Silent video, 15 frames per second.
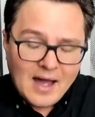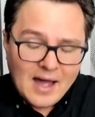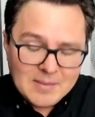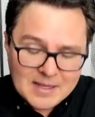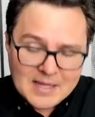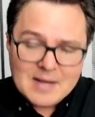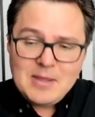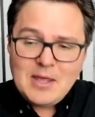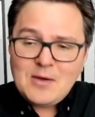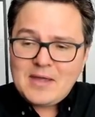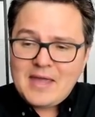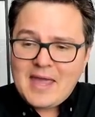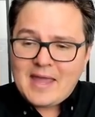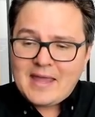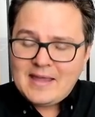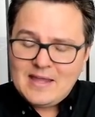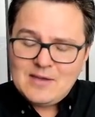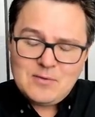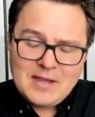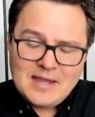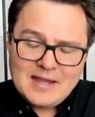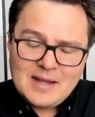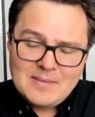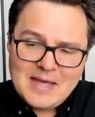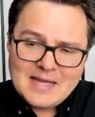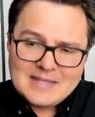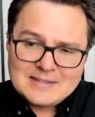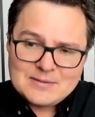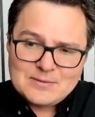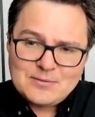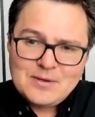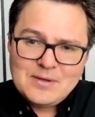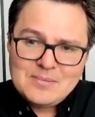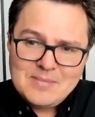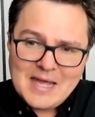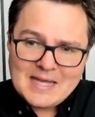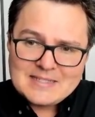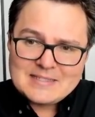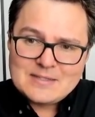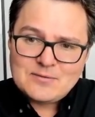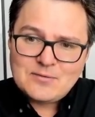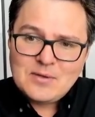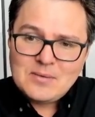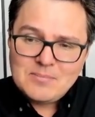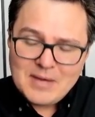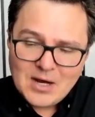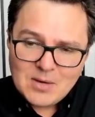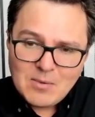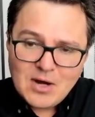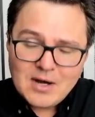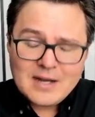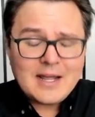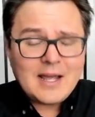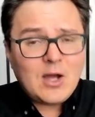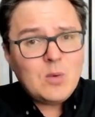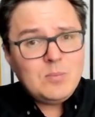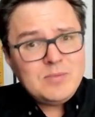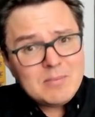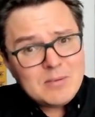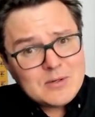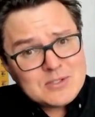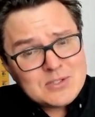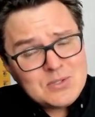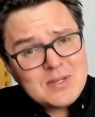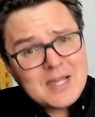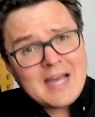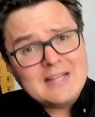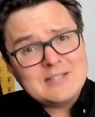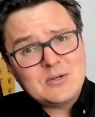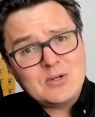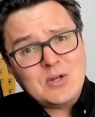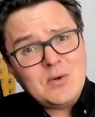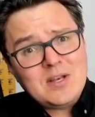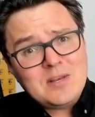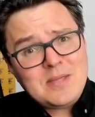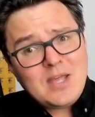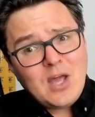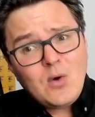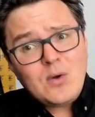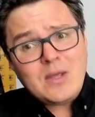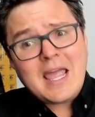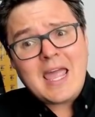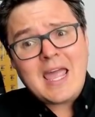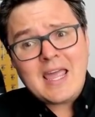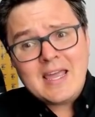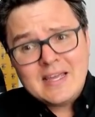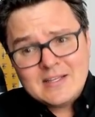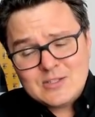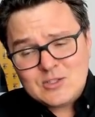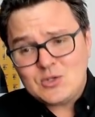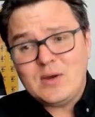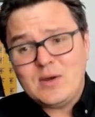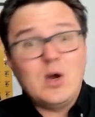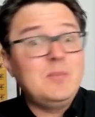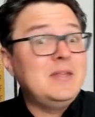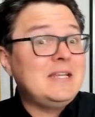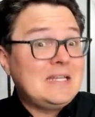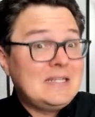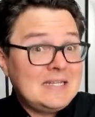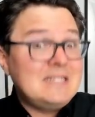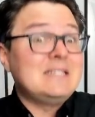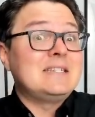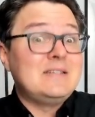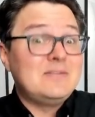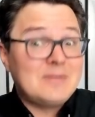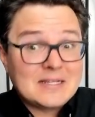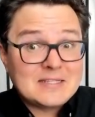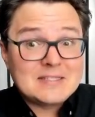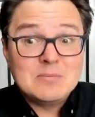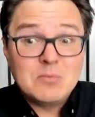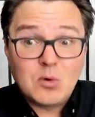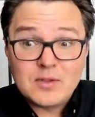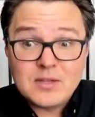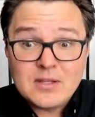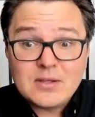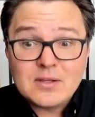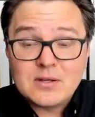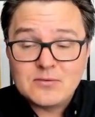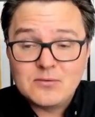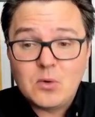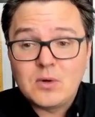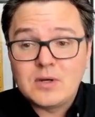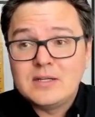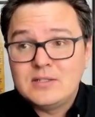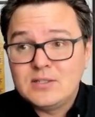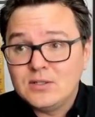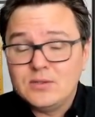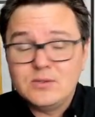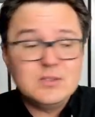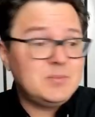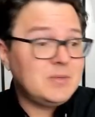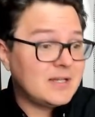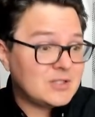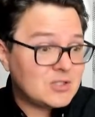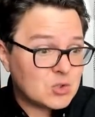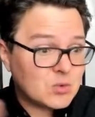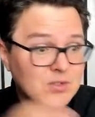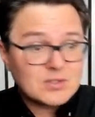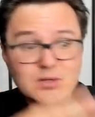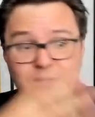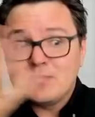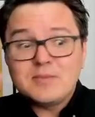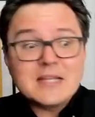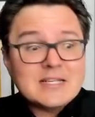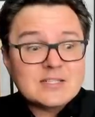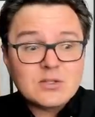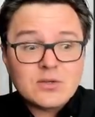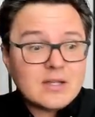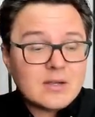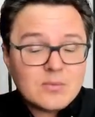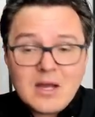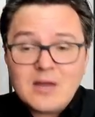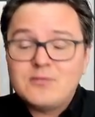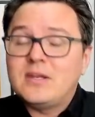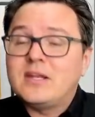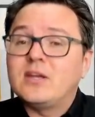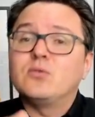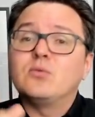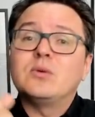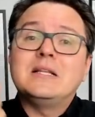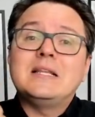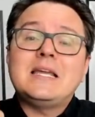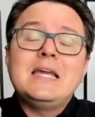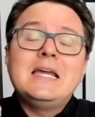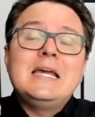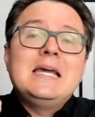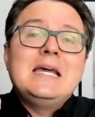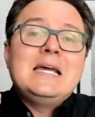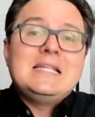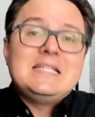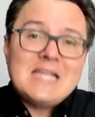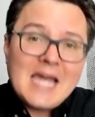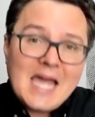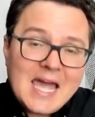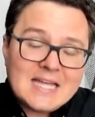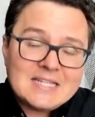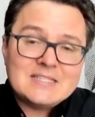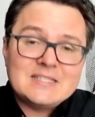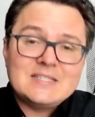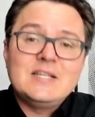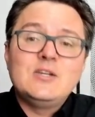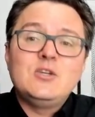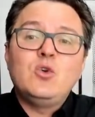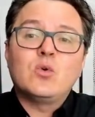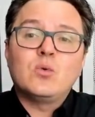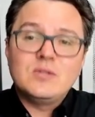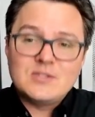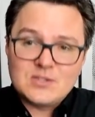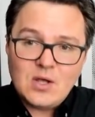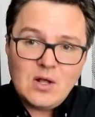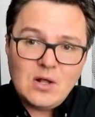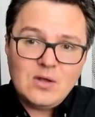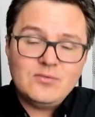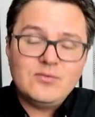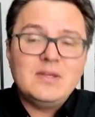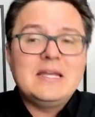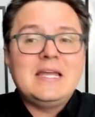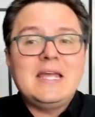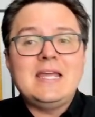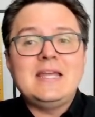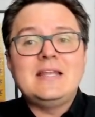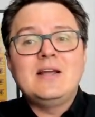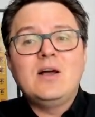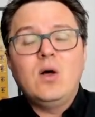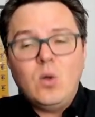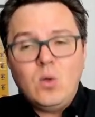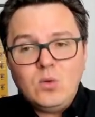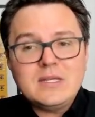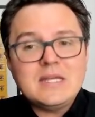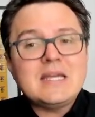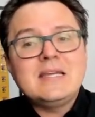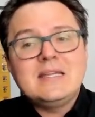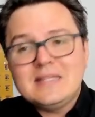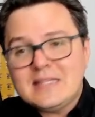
I'm going to be okay if we hit a massive, massive bear market. I hope that most of you guys are going to be okay too. I hope that you didn't invest more than you can afford to lose, because short term things could get rough and it could really test your resolve in holding